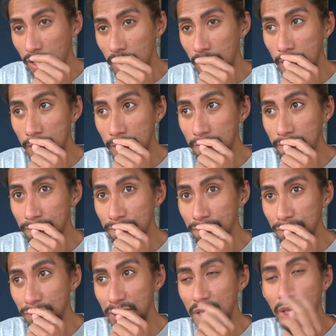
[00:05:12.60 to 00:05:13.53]
Um,
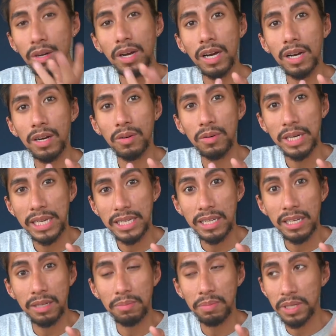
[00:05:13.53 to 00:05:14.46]
you know how
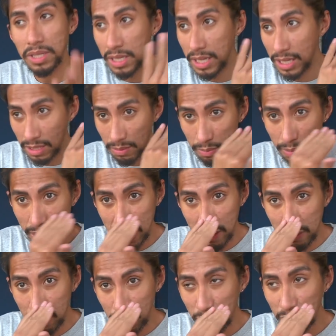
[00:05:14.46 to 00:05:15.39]
Lady Liberty has a
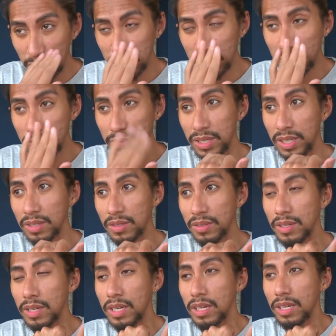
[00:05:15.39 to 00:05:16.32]
blindfold, you
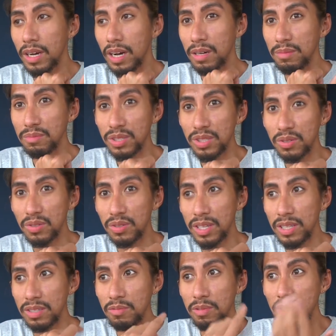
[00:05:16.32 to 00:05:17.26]
know, um, so
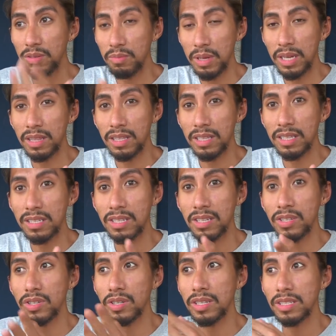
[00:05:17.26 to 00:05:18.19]
that when you make the
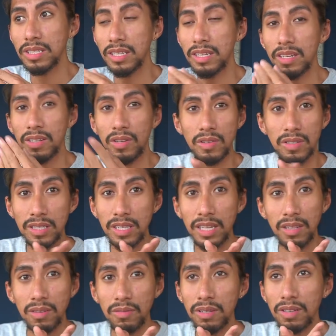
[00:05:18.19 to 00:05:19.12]
decision, it's like, you know, it's
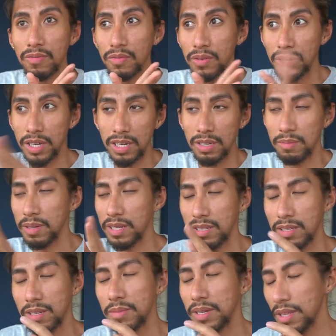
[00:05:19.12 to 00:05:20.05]
not looking for
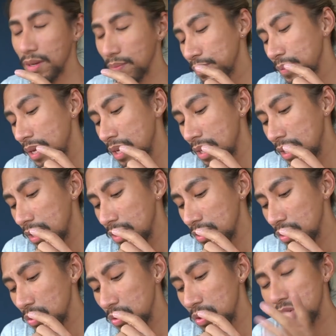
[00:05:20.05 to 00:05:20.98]
anybody, something like that.
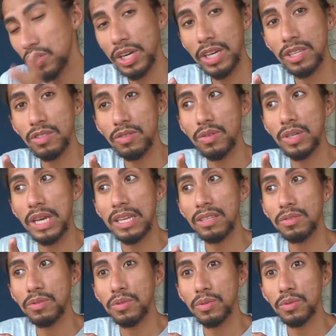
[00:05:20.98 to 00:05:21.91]
So you're trying to
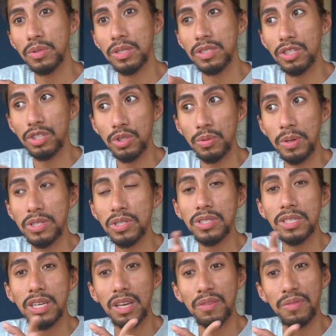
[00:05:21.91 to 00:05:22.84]
get to the situation.
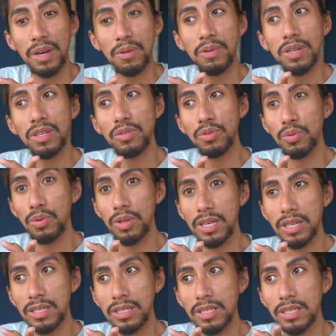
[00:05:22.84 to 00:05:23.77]
It's like, if I want to do
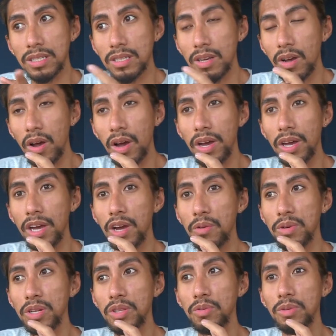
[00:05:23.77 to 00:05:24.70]
this, uh, I, I
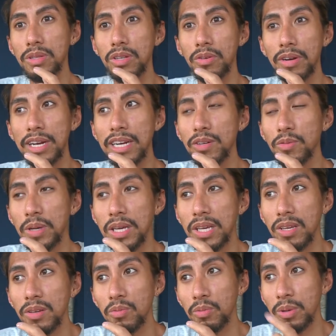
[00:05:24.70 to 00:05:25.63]
want to do it the right
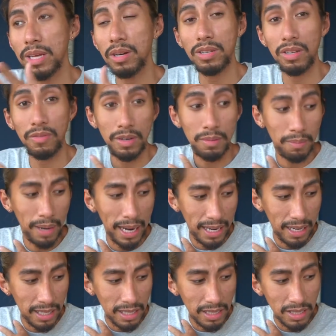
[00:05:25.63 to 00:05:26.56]
way without even
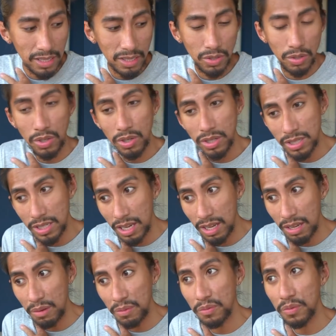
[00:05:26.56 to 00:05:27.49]
bias to
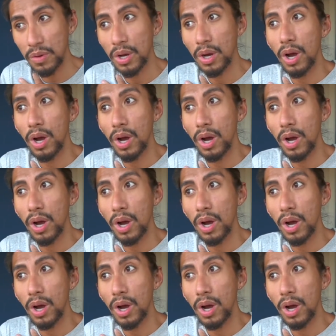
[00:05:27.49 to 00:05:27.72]
yourself